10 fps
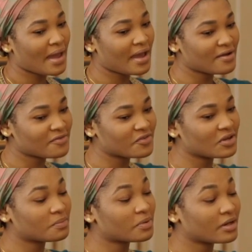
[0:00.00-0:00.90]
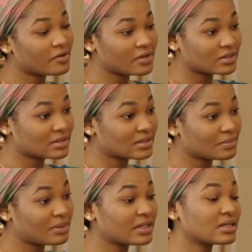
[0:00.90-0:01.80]
every parent
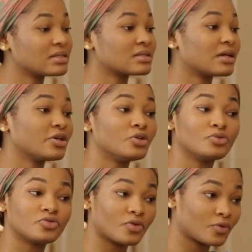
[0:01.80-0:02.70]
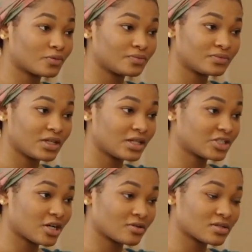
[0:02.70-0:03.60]
plays a huge role in a
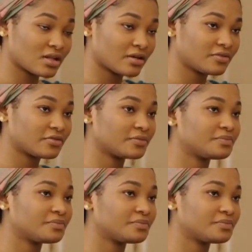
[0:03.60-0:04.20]
child's life.